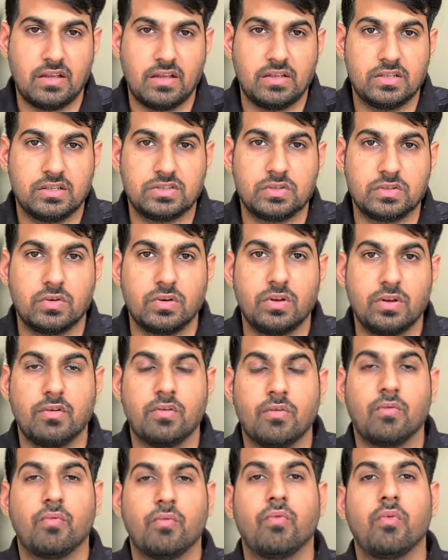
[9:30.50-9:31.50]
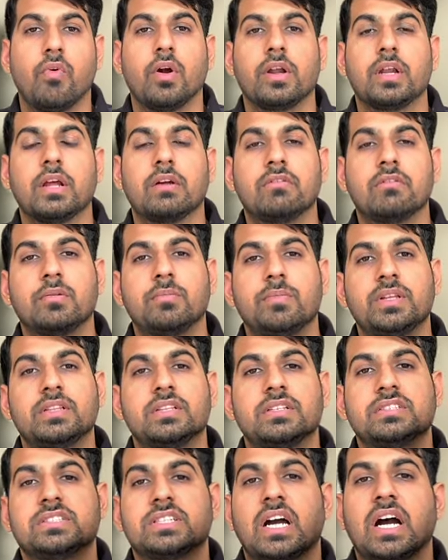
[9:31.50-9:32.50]
So whatever be
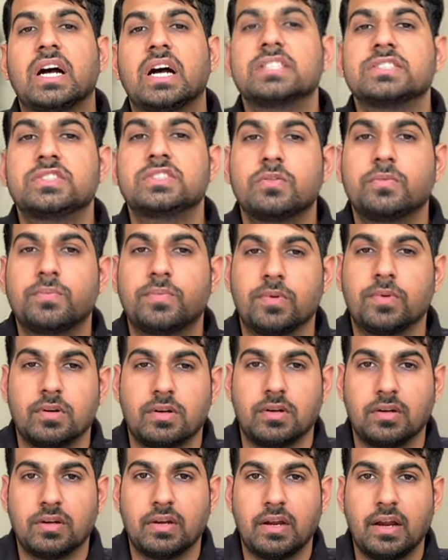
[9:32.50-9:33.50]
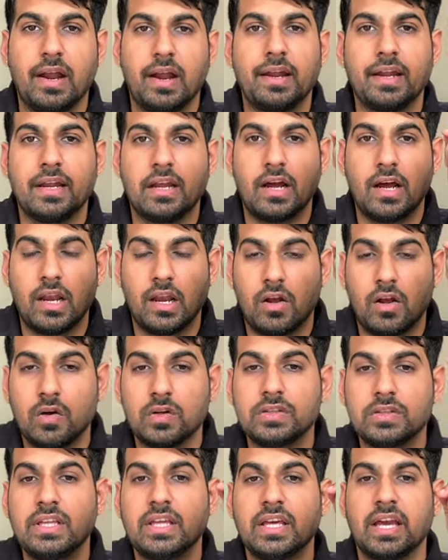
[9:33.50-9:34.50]
the charge you put
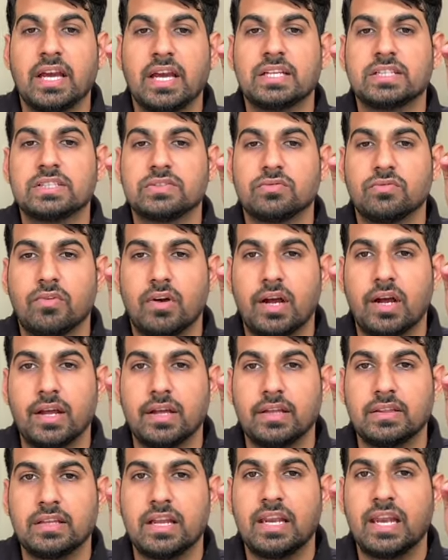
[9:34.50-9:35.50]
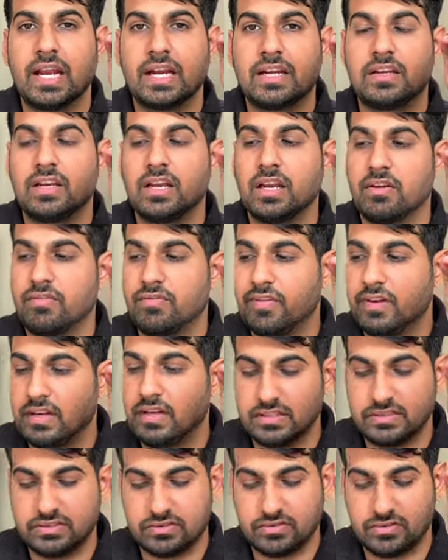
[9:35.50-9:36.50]
along the xy, the electric
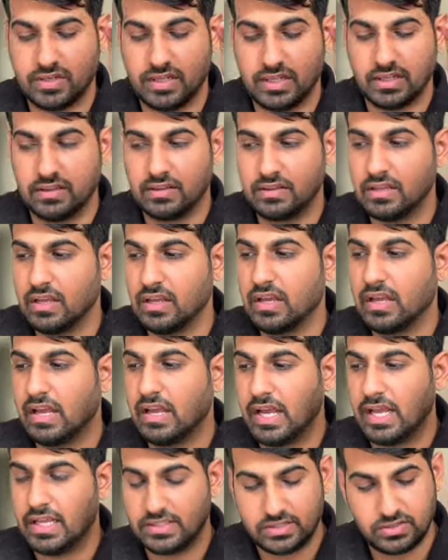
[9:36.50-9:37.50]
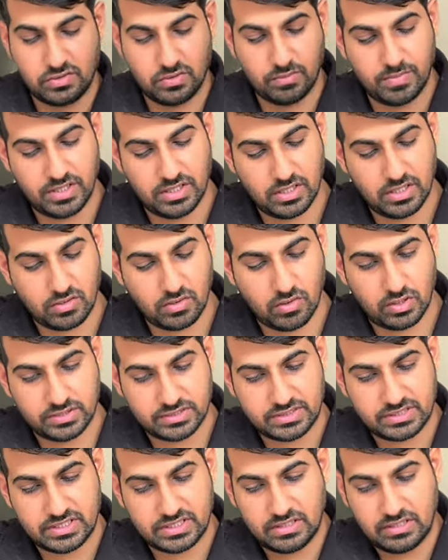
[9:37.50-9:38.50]
field strength has to be the
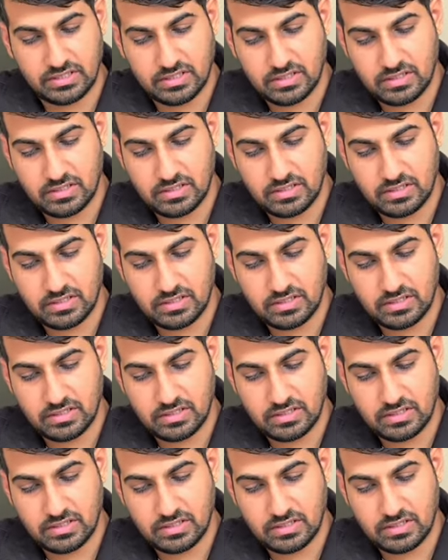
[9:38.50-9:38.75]
constant,